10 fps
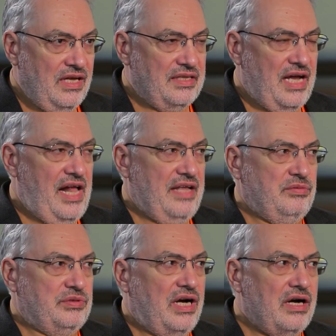And I
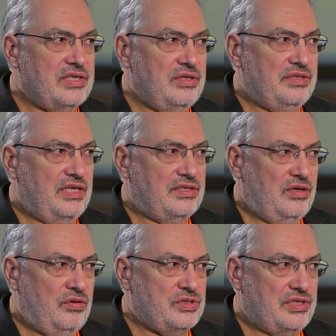would argue that
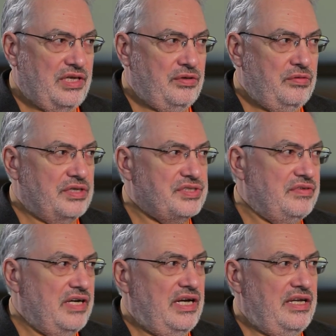those uh, who are
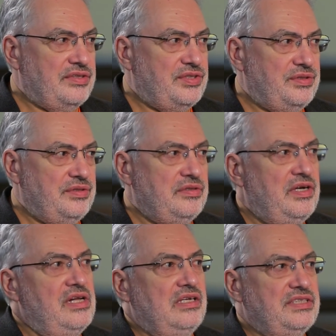trying to
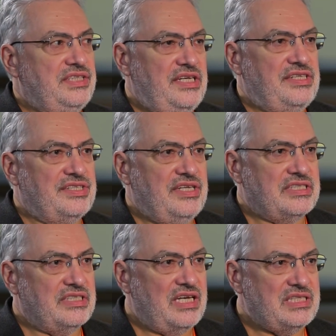change the
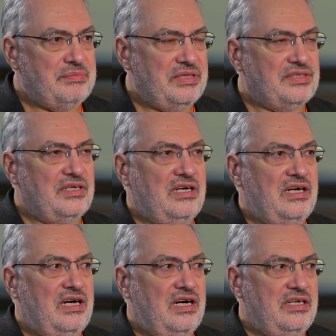assessment
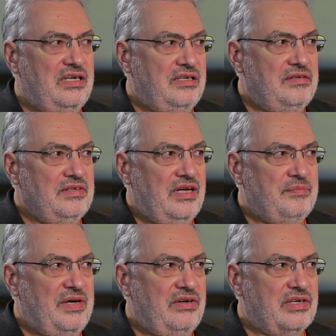are uh,
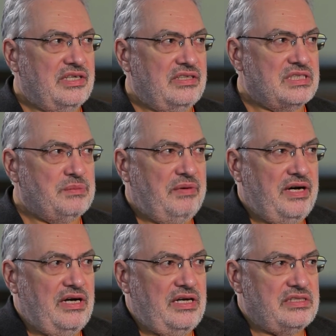American
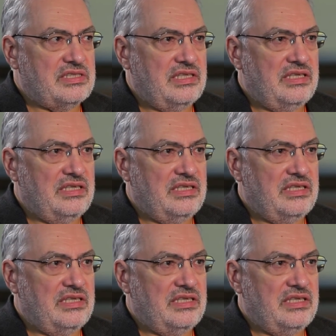spies